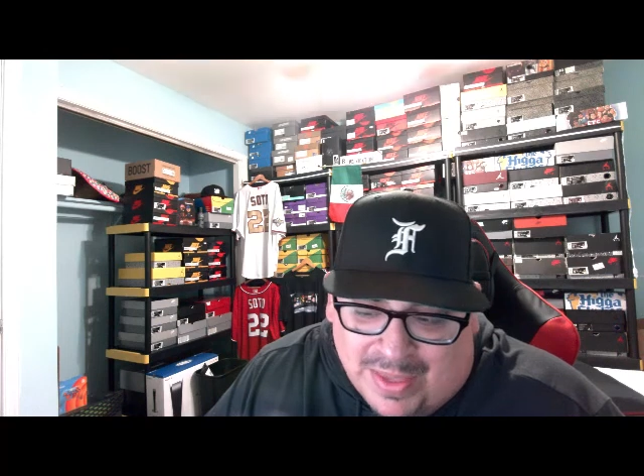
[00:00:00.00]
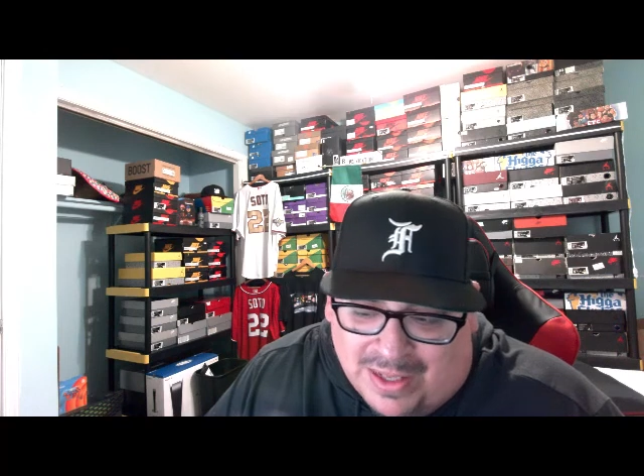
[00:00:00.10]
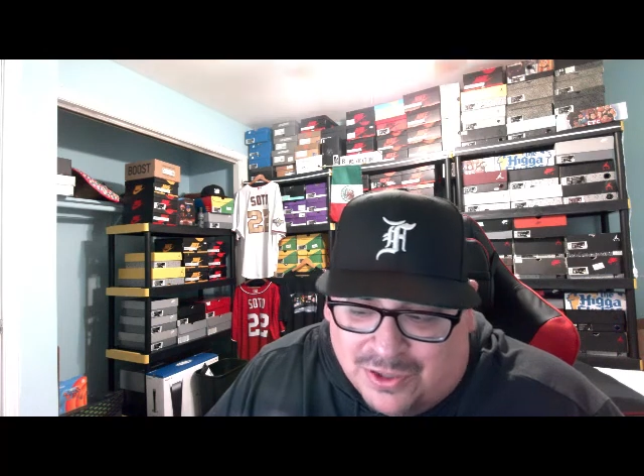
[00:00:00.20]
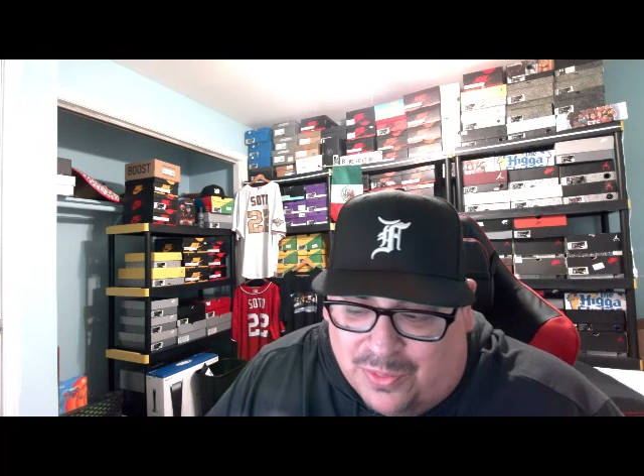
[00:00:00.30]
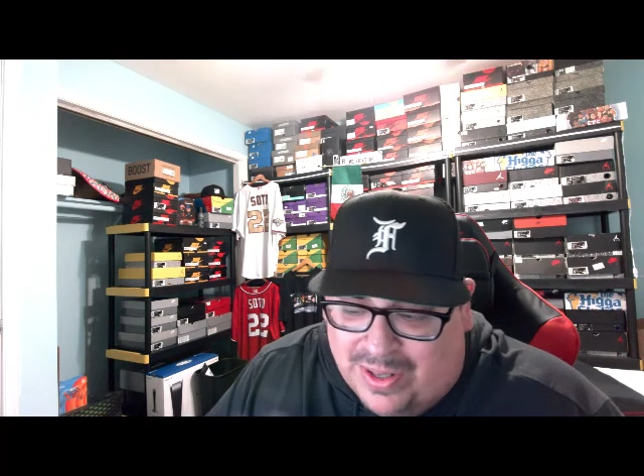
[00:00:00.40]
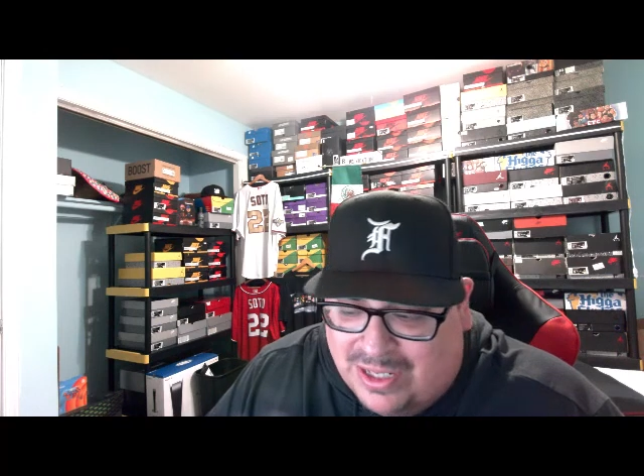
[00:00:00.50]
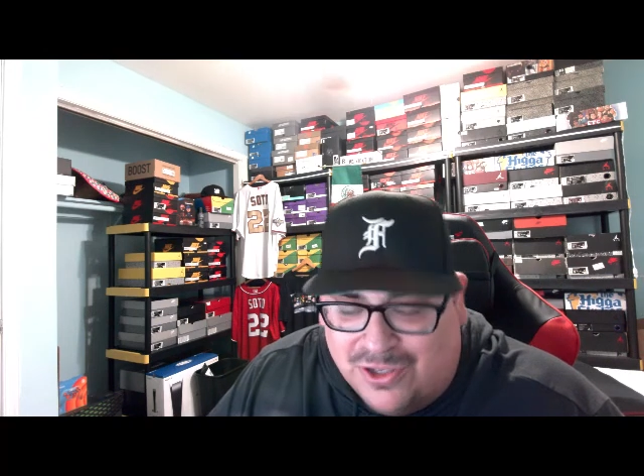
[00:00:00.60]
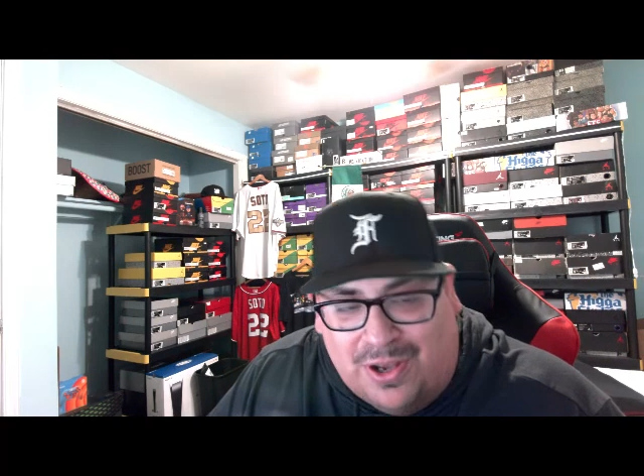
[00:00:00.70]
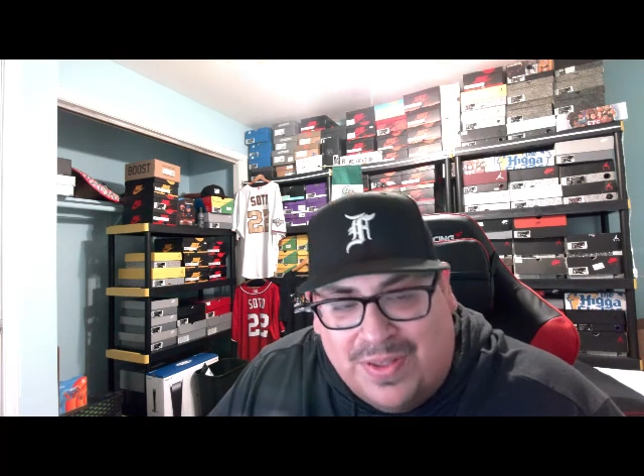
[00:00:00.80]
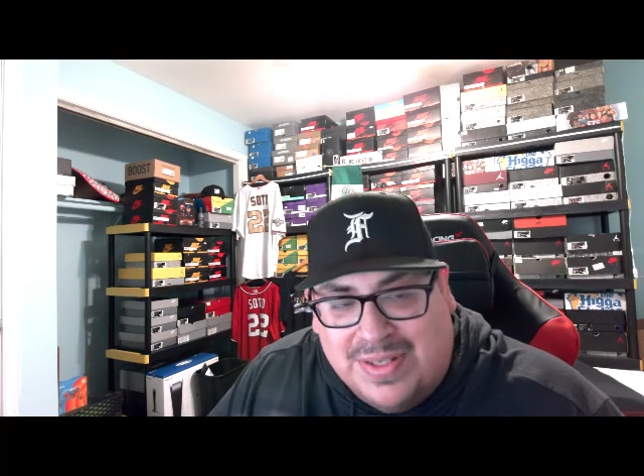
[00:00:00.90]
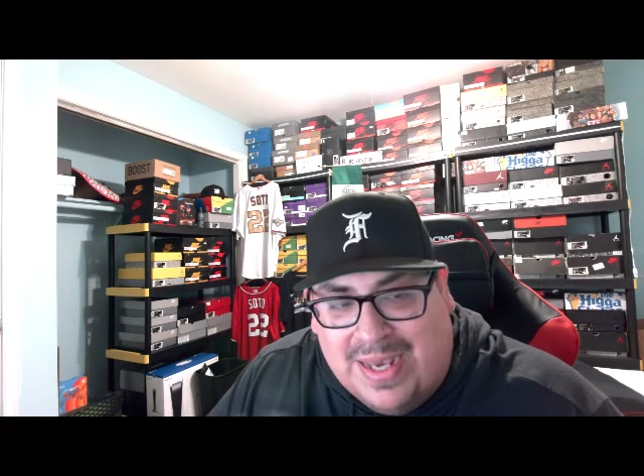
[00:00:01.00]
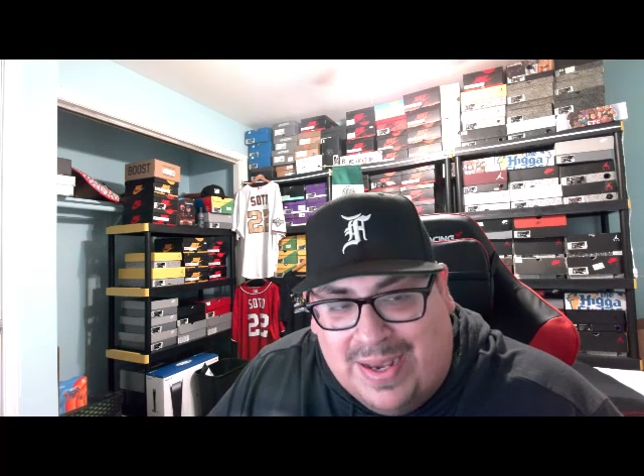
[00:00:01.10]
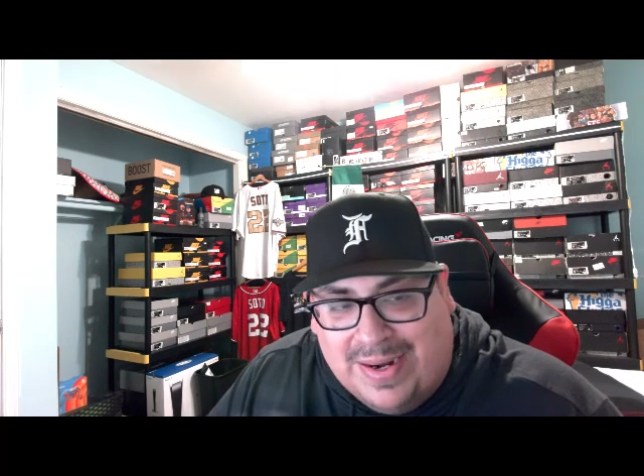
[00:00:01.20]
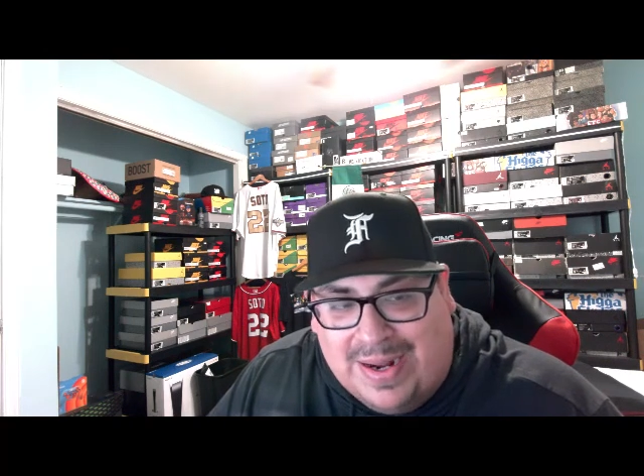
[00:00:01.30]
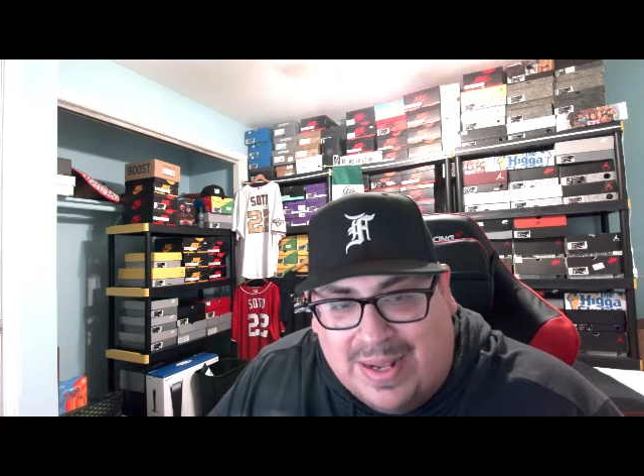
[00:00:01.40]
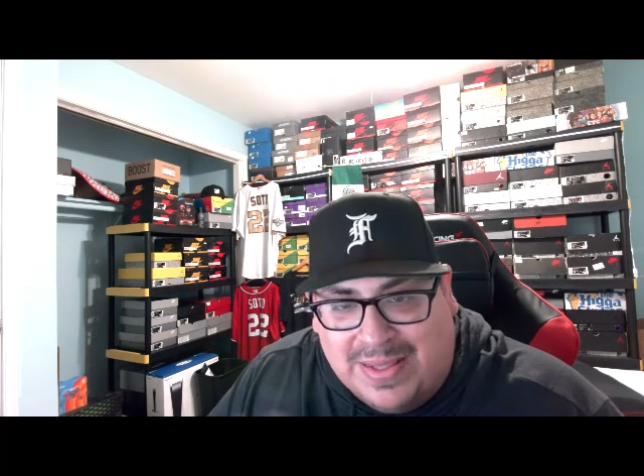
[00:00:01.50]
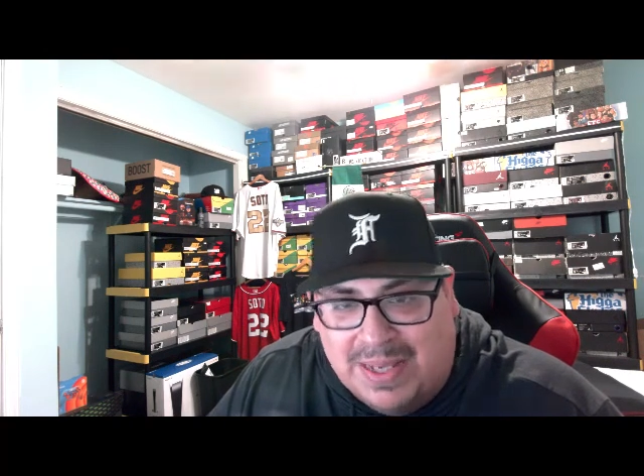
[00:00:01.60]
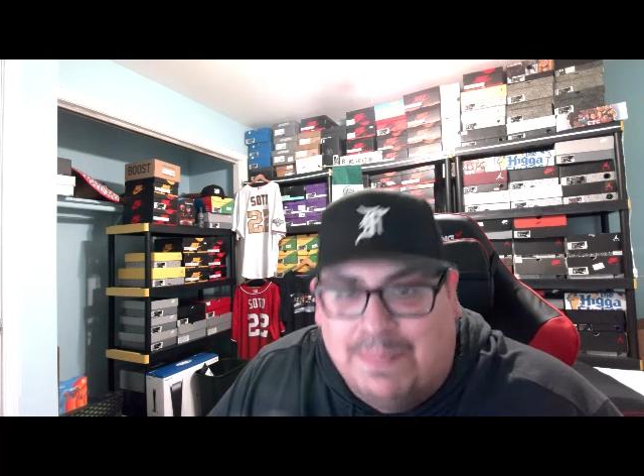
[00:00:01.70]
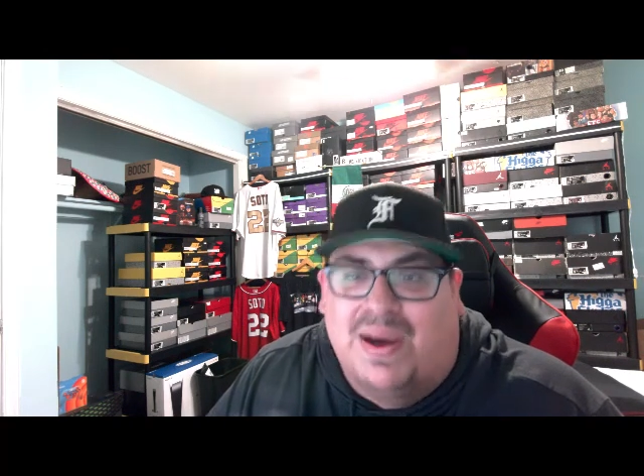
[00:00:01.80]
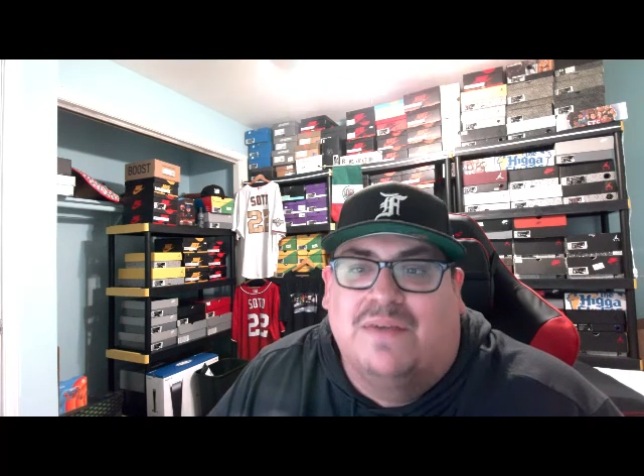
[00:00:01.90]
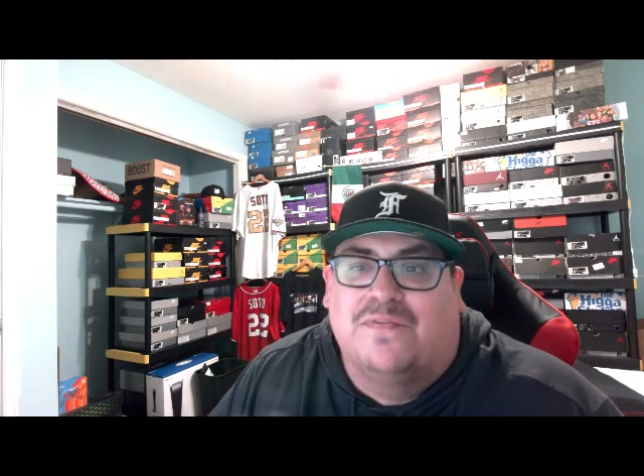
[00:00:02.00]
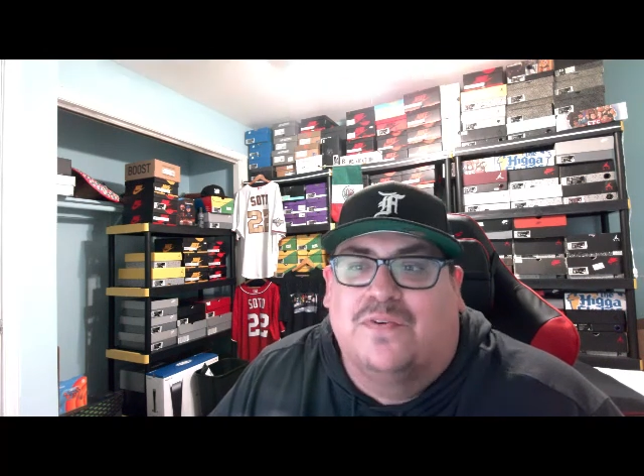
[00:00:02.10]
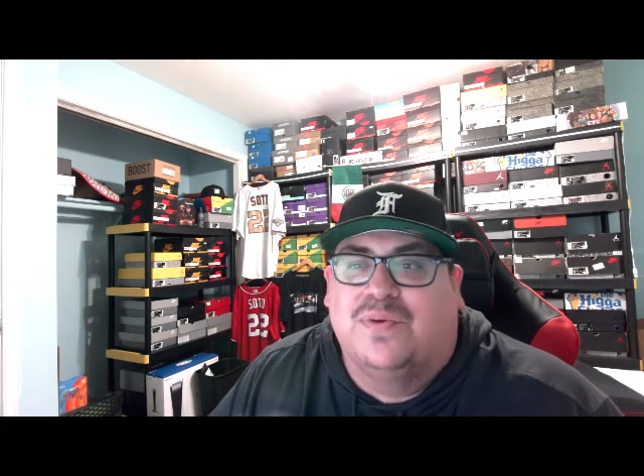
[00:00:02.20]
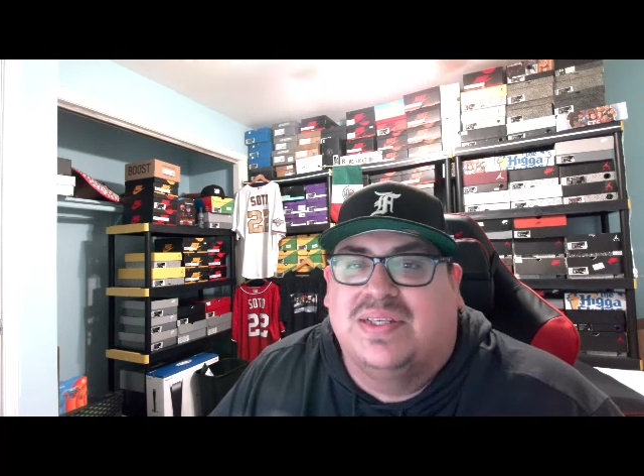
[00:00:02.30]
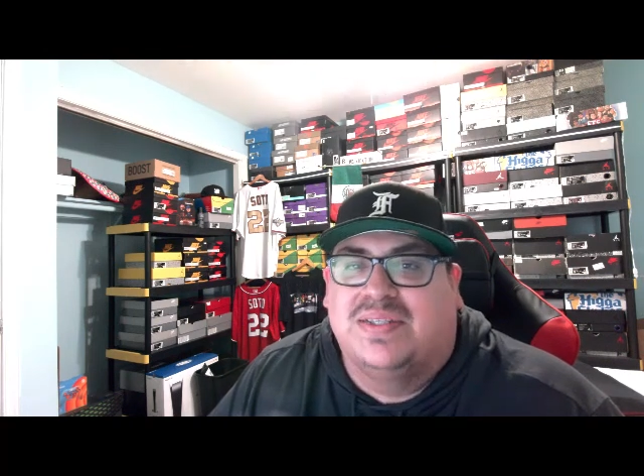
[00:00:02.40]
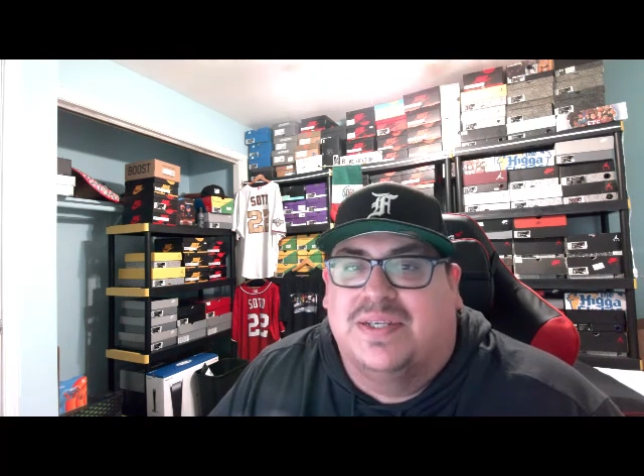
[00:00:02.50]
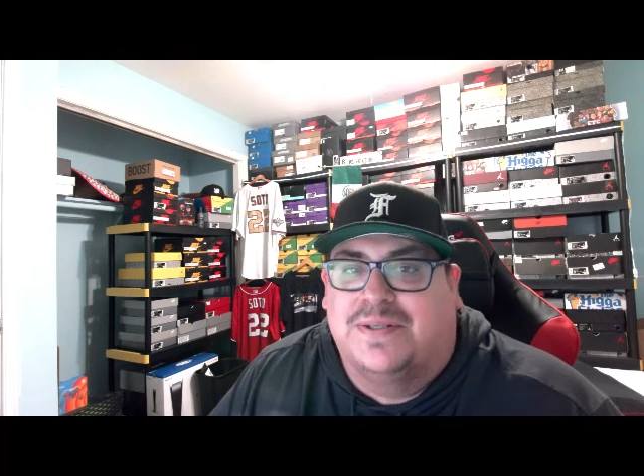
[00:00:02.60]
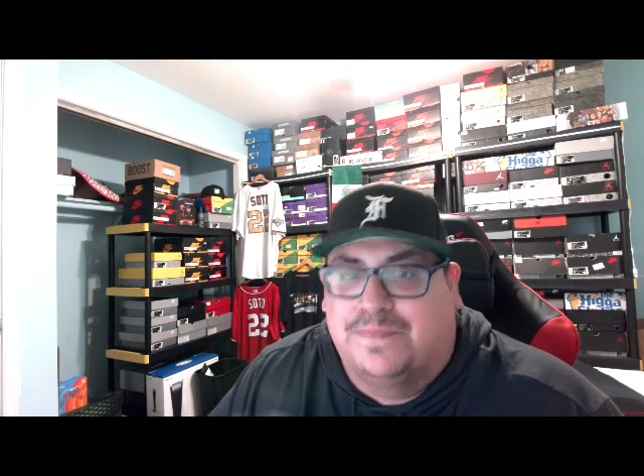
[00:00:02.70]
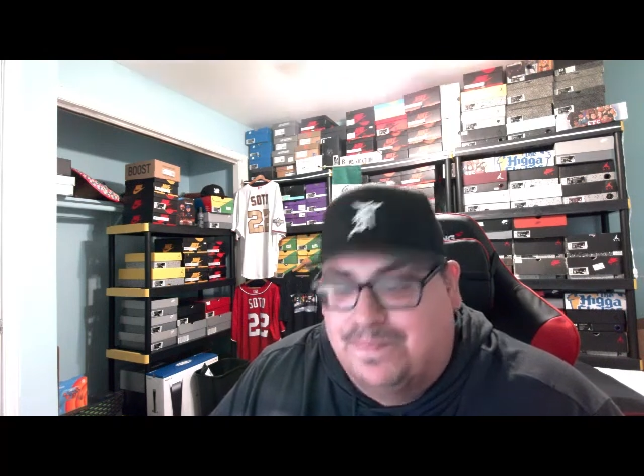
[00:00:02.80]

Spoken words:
And so when I saw this hat, I did buy it for resale.